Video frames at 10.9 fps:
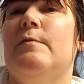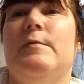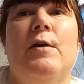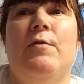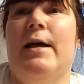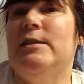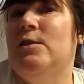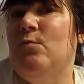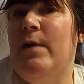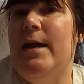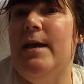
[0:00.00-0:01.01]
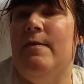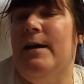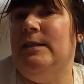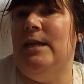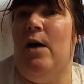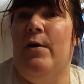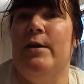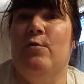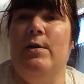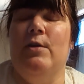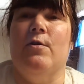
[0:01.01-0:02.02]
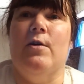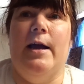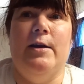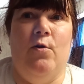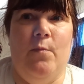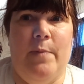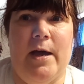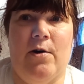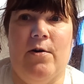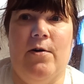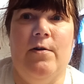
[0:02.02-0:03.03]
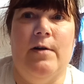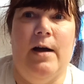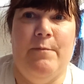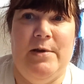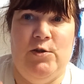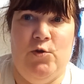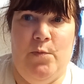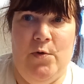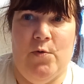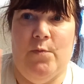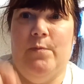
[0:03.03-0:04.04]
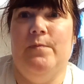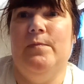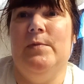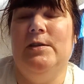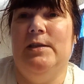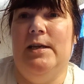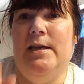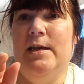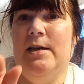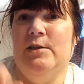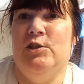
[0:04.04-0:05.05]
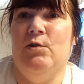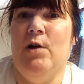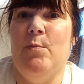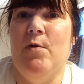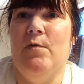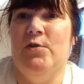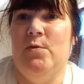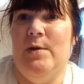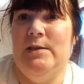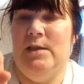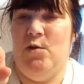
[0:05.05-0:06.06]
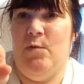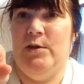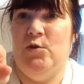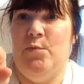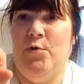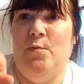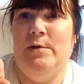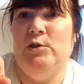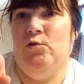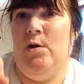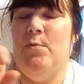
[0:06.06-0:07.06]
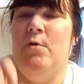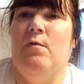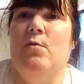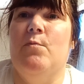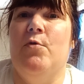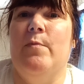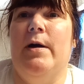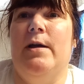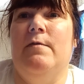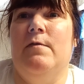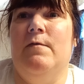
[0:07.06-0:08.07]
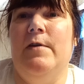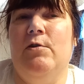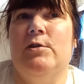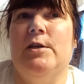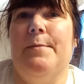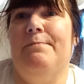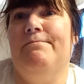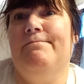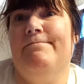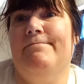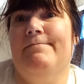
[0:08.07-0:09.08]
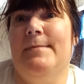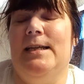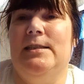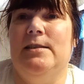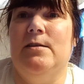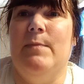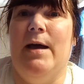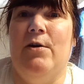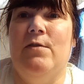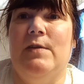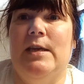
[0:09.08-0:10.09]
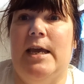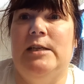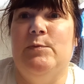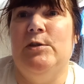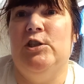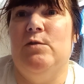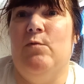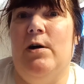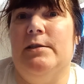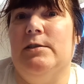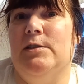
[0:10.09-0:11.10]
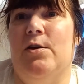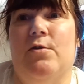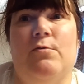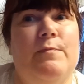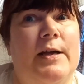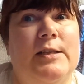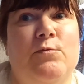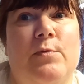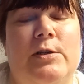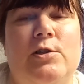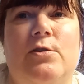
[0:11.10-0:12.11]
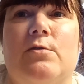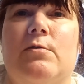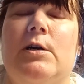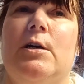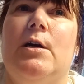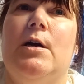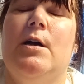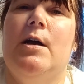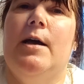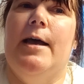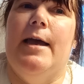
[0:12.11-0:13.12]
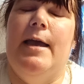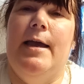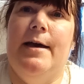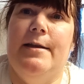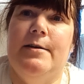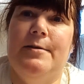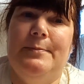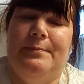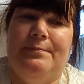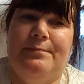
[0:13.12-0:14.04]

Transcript: That's how I greet her. I don't pet her. We do boop. You see, she'll come over to me. I say, you want to do boop? And she'll come over and boop my fingertip. That's the amount of engagement she wants. So that's what we do. And